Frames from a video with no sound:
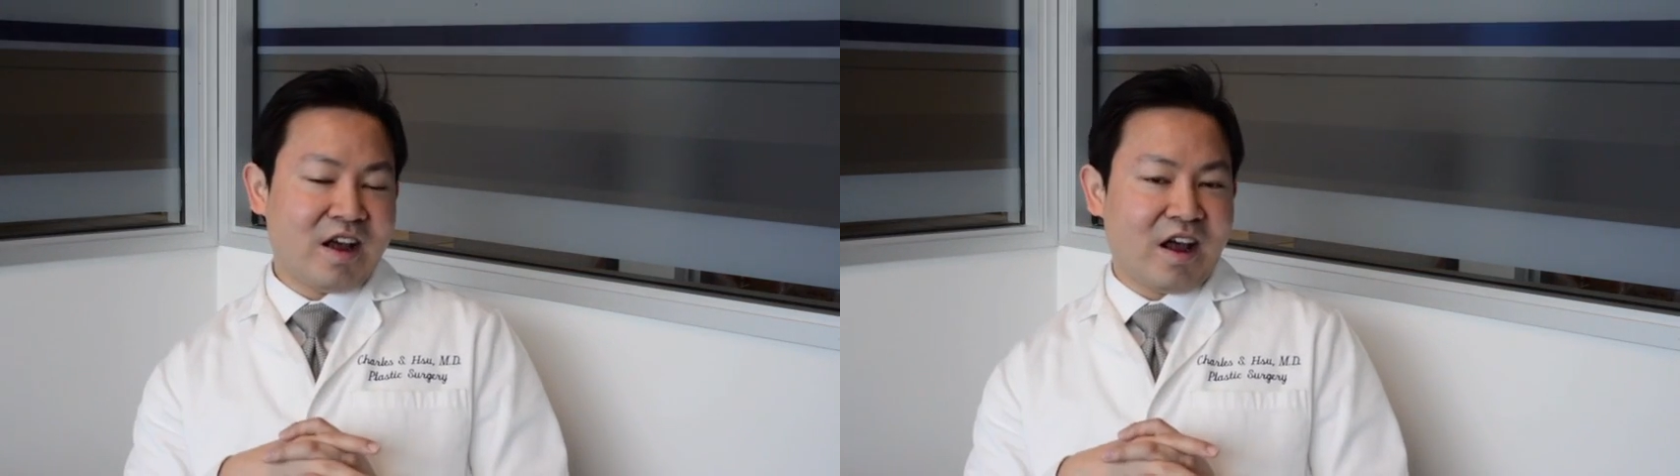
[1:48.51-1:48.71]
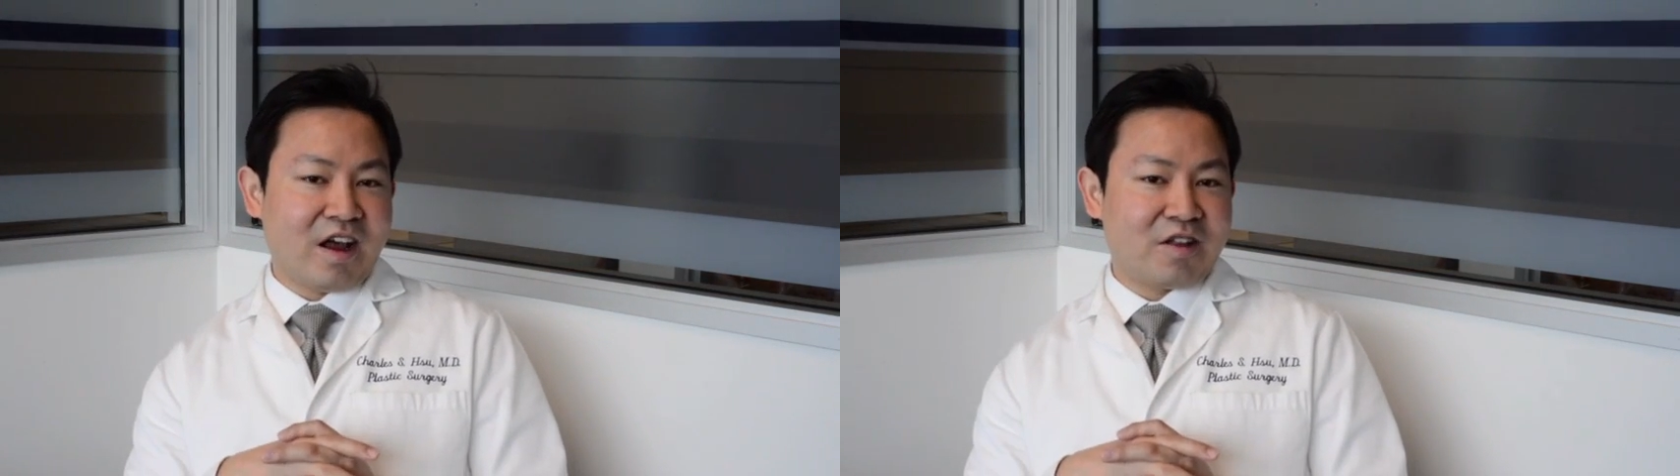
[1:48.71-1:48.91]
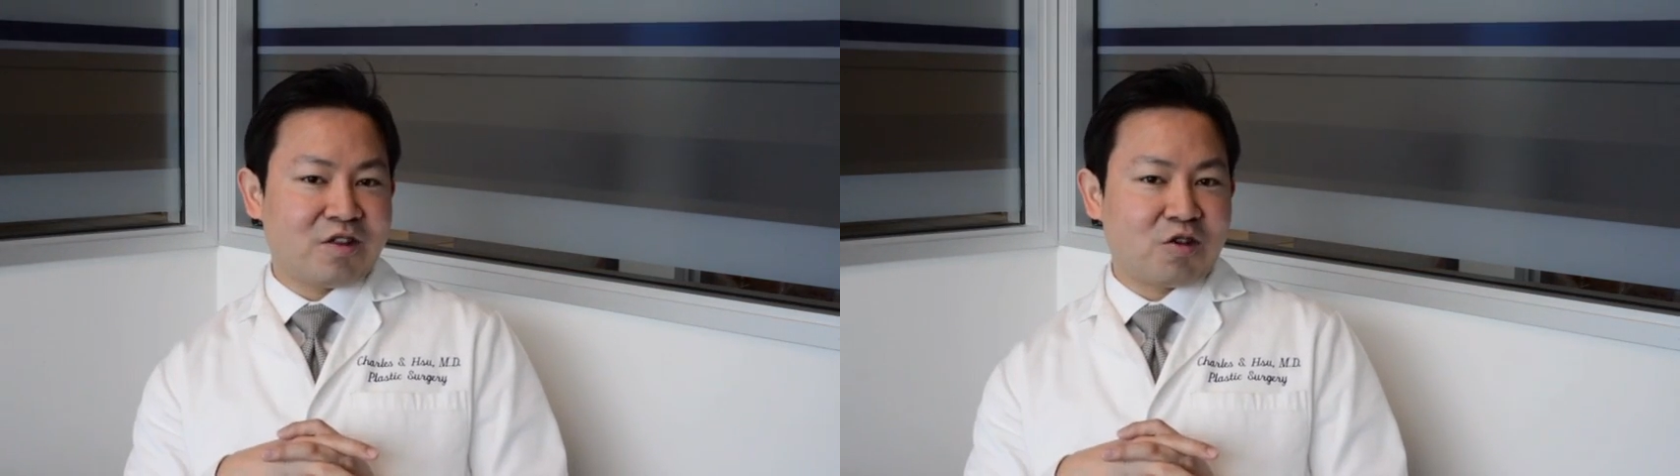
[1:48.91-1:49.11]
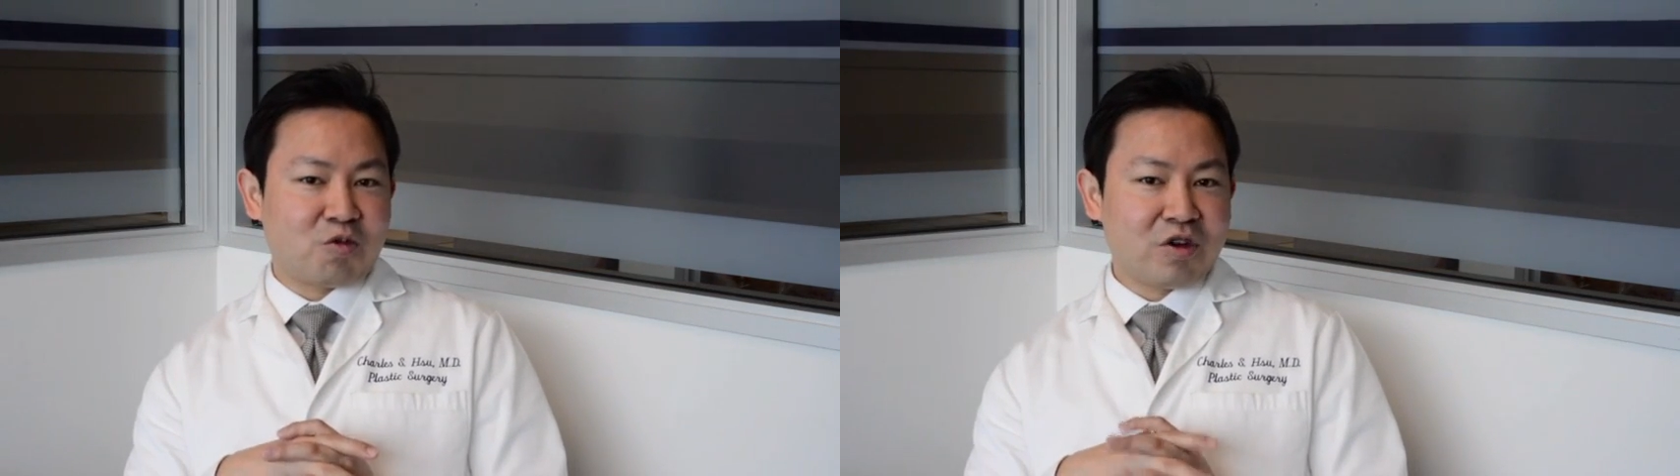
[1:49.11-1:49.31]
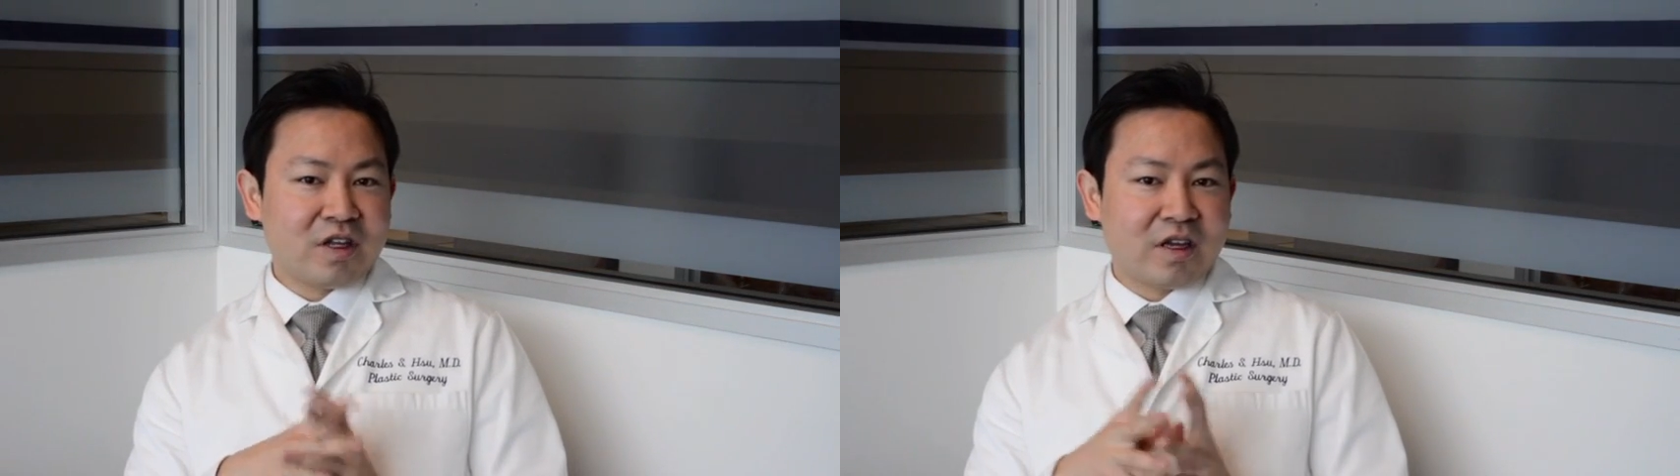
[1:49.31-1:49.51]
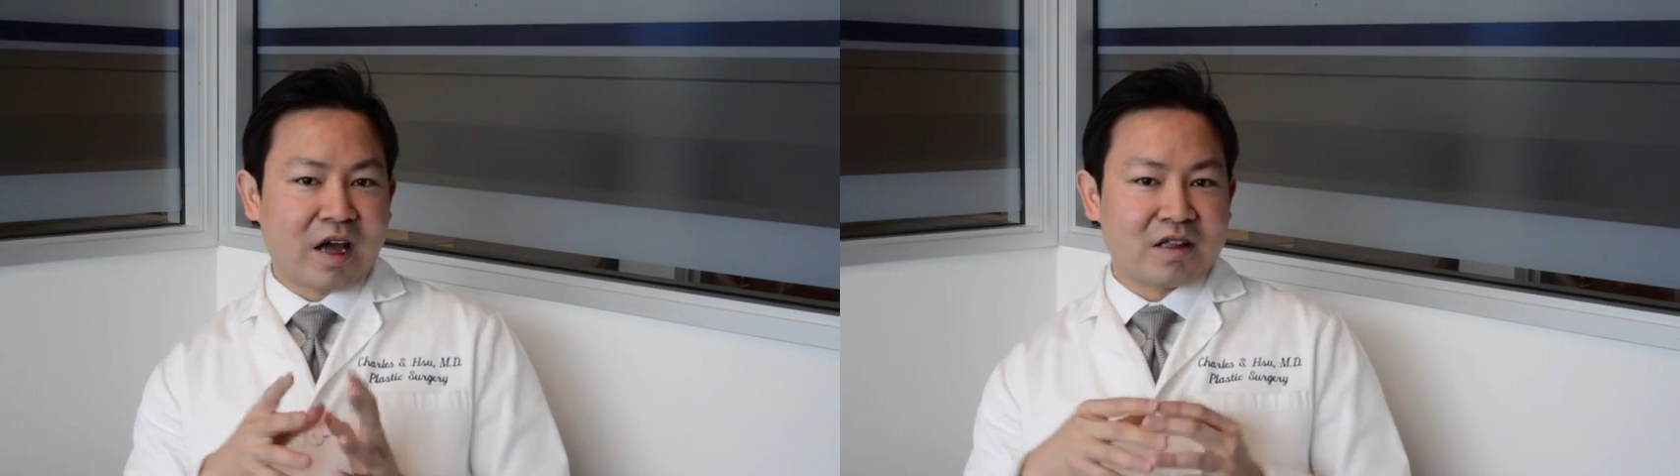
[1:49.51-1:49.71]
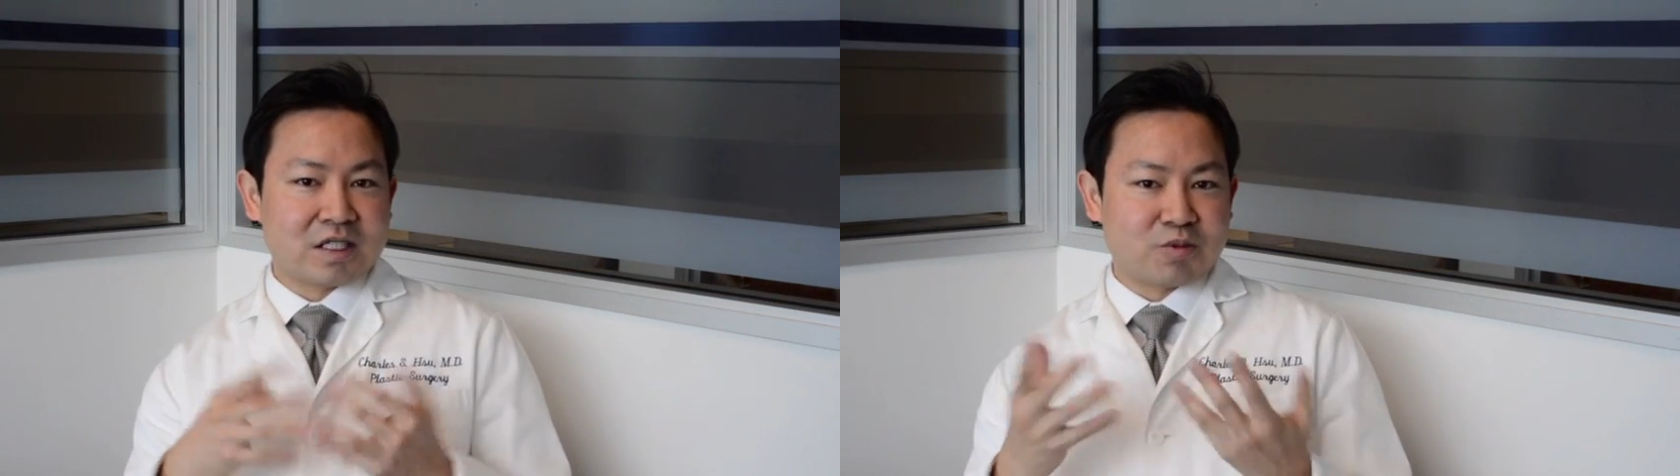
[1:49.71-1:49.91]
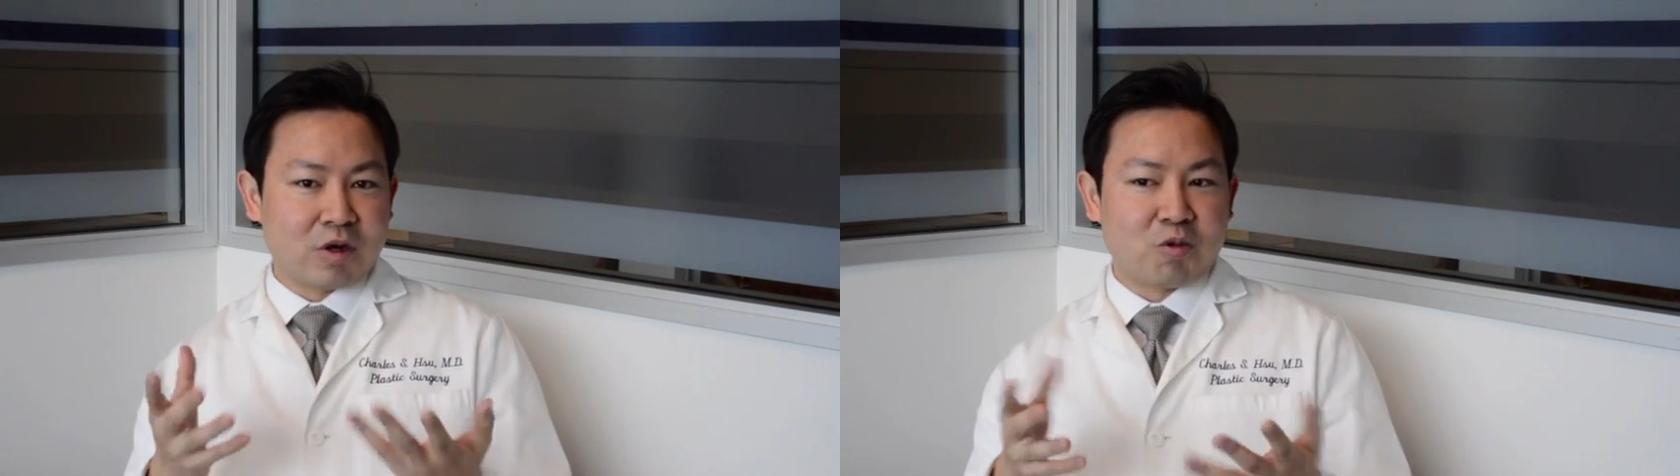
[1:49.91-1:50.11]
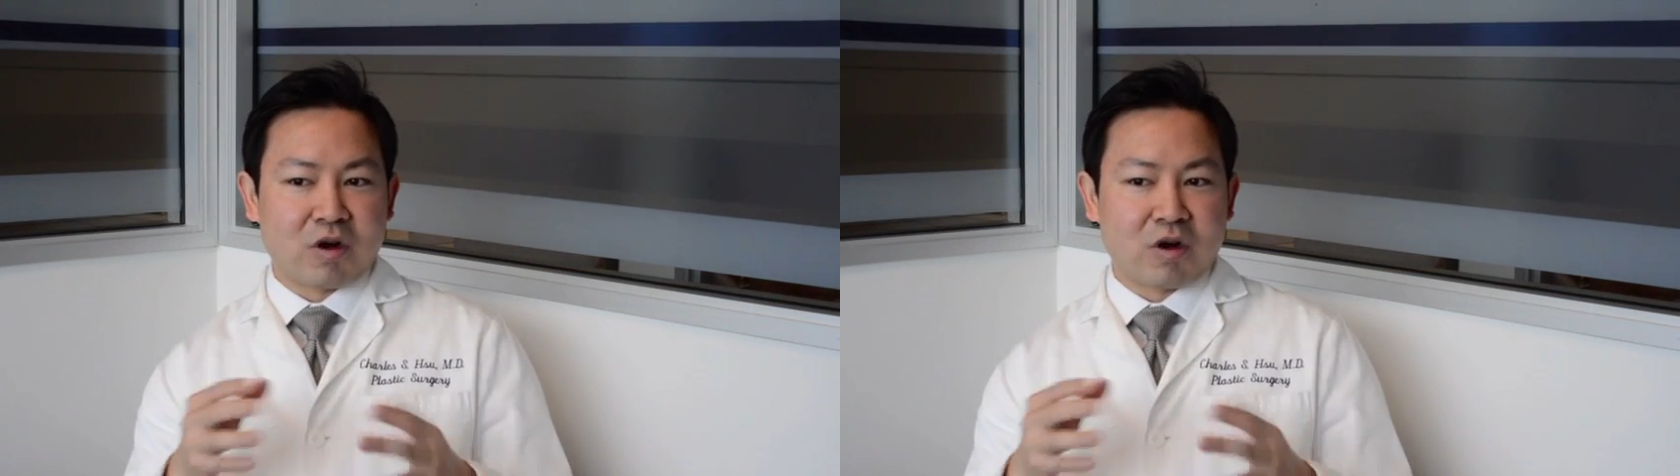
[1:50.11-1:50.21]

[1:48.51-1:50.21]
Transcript: and they're really at this point